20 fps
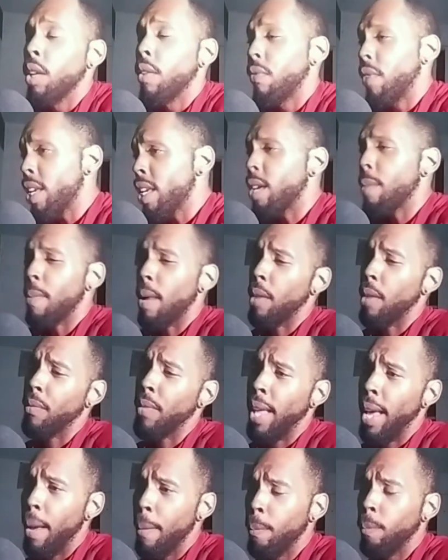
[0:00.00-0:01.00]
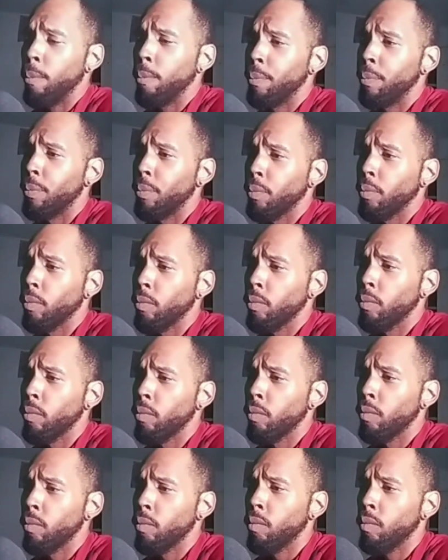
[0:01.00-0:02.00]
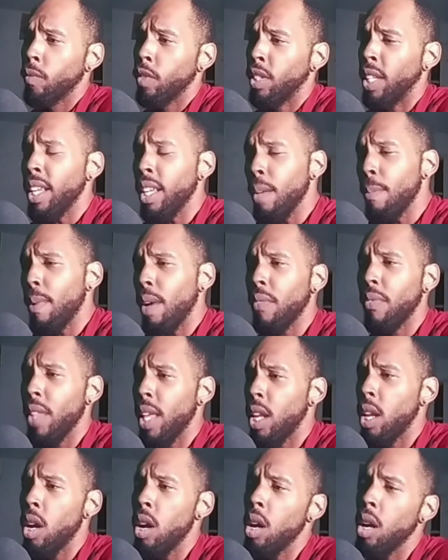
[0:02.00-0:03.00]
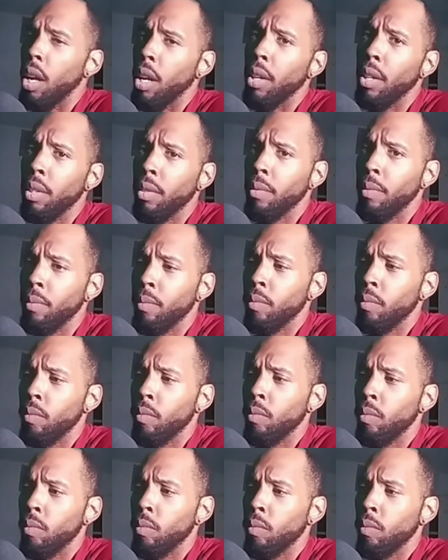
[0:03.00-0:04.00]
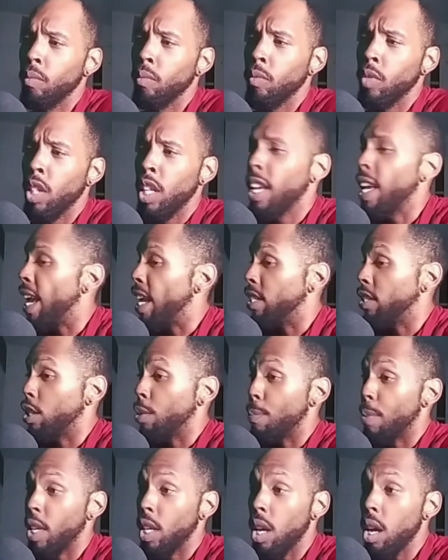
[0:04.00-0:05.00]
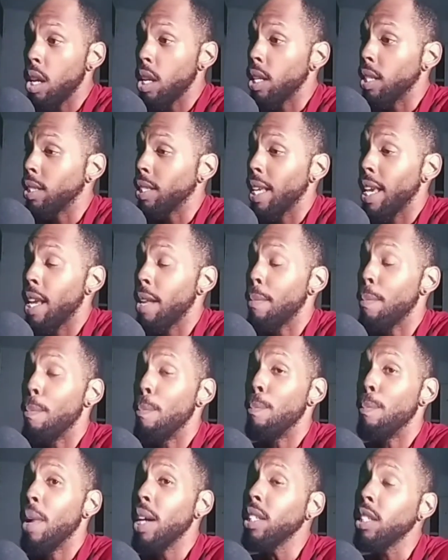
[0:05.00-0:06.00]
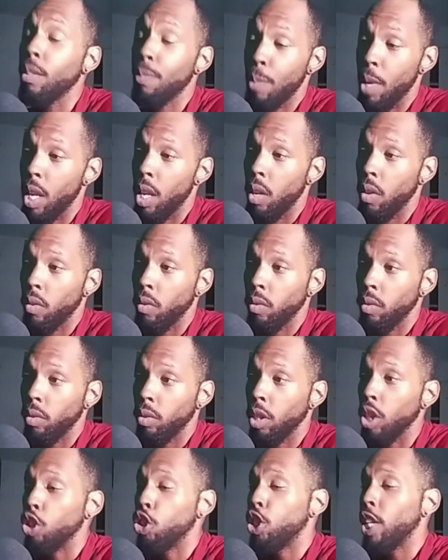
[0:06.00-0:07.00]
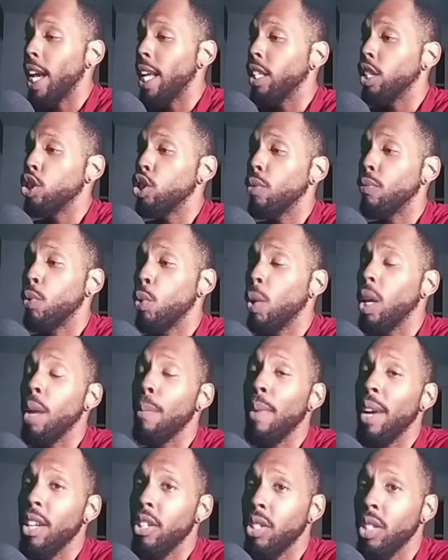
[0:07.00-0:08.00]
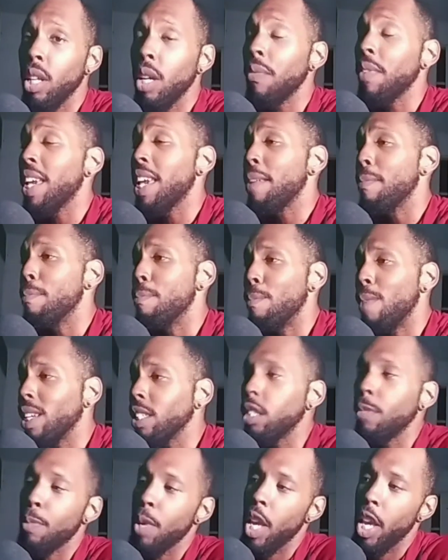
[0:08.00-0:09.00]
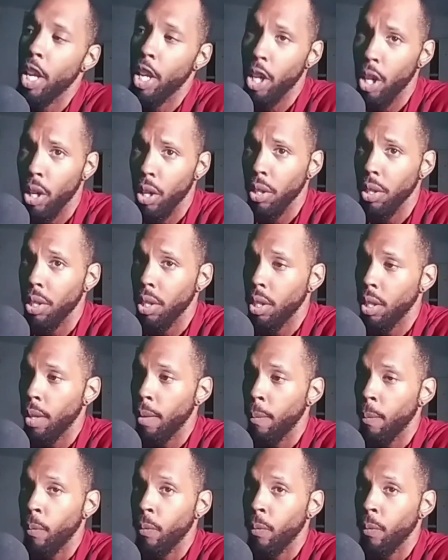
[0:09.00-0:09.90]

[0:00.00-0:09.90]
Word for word: Think about that. Think about that hard. And to be honest, it must be. The challenge of doing it by yourself, it must be a curse.